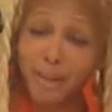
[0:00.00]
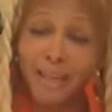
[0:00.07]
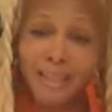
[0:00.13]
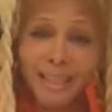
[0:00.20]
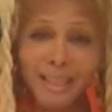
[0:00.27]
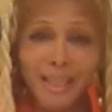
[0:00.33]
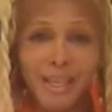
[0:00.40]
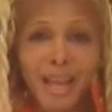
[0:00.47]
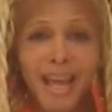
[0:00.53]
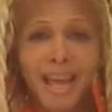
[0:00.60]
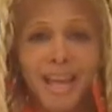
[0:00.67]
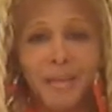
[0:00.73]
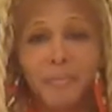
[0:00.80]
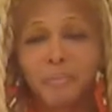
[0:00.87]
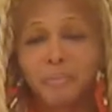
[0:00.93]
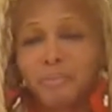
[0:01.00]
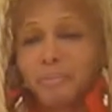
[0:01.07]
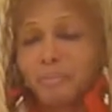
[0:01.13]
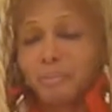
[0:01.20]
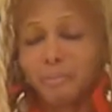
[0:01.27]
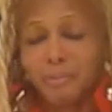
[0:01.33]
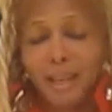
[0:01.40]
but at the end of the day,
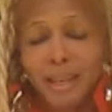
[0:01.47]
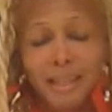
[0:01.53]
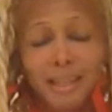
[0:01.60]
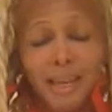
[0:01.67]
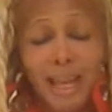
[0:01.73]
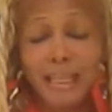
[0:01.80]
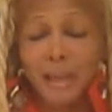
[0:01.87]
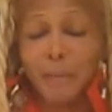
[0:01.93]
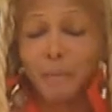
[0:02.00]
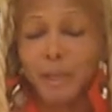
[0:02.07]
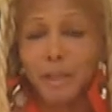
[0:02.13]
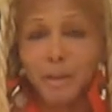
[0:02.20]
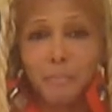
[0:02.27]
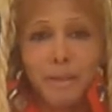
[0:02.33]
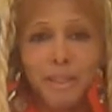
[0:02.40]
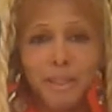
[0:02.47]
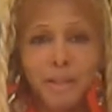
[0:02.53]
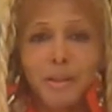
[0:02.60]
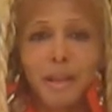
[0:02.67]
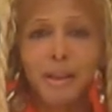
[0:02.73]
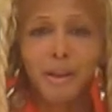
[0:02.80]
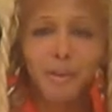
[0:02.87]
yes, I'm one of the
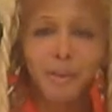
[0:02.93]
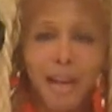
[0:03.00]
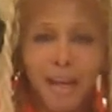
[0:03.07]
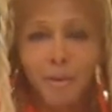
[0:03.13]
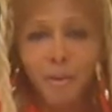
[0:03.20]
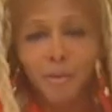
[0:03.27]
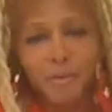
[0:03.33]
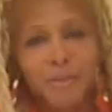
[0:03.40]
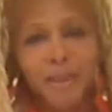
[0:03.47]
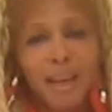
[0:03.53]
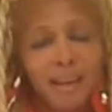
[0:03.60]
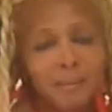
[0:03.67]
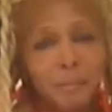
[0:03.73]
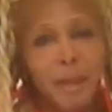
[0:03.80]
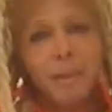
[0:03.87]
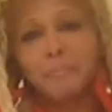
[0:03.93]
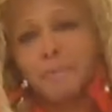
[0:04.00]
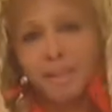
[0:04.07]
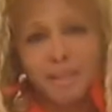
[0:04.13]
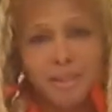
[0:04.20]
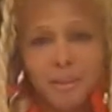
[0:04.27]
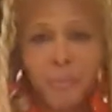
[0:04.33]
bitches like, girl, I don't fit. I'm like,
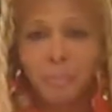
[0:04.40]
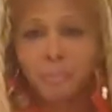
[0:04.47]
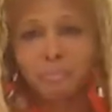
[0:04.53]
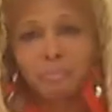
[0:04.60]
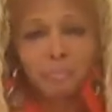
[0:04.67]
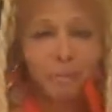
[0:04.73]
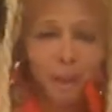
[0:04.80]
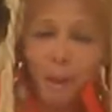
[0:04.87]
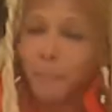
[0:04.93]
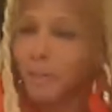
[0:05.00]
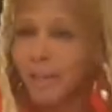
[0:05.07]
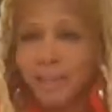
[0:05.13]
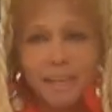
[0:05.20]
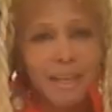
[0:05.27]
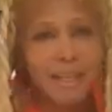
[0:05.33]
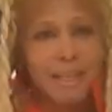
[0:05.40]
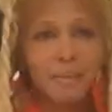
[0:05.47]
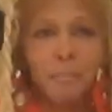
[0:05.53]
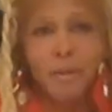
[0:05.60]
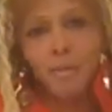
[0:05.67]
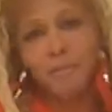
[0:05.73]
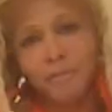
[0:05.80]
bitch, I'm getting this
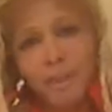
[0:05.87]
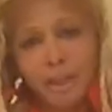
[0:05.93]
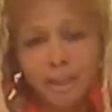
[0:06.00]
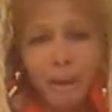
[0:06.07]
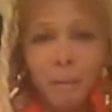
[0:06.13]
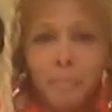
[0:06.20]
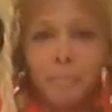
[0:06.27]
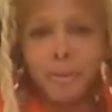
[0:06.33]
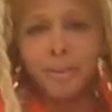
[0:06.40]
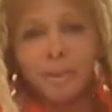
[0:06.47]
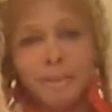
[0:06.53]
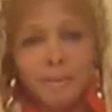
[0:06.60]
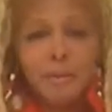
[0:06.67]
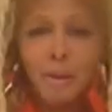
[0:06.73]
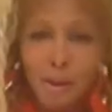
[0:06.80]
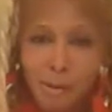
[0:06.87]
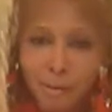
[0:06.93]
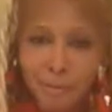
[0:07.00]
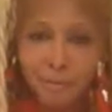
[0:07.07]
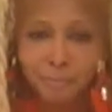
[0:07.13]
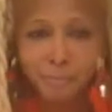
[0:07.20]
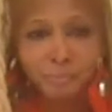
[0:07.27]
motherfucker. I'm pulling it.
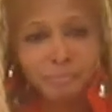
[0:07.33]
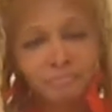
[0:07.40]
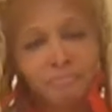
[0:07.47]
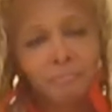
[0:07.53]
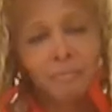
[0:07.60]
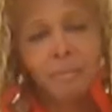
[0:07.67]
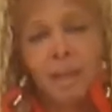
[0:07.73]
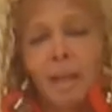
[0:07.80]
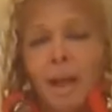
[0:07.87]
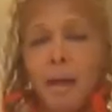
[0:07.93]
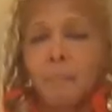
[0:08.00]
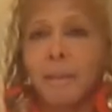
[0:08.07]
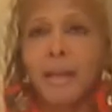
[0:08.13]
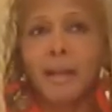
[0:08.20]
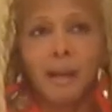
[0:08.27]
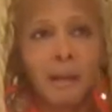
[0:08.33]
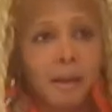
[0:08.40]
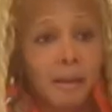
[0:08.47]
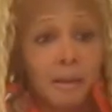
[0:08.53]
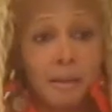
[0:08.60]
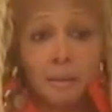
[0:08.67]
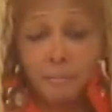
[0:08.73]
Oh! I'm like,
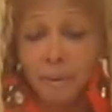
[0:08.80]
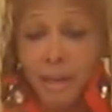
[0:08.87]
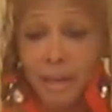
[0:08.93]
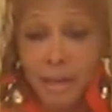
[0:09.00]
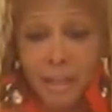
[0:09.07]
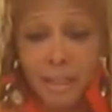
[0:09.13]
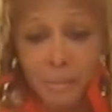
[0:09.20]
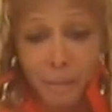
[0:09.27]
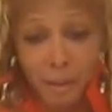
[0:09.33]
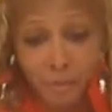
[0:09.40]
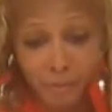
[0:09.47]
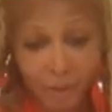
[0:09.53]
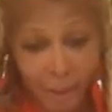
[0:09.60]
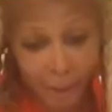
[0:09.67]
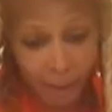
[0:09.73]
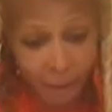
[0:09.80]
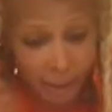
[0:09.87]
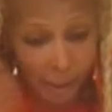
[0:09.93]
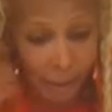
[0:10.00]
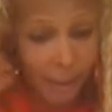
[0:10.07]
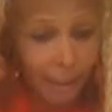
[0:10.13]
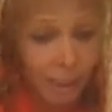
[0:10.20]
uh-uh, I'm getting this motherfucker.
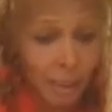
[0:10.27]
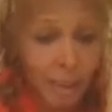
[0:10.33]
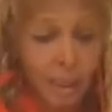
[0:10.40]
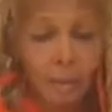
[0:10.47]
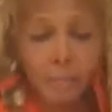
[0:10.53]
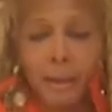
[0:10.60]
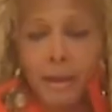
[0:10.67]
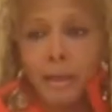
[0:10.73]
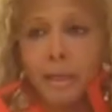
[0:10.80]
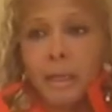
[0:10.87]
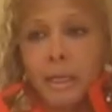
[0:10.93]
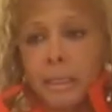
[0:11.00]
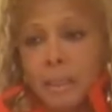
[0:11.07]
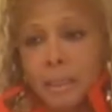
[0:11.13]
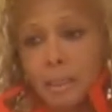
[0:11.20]
And, and the thing about it is,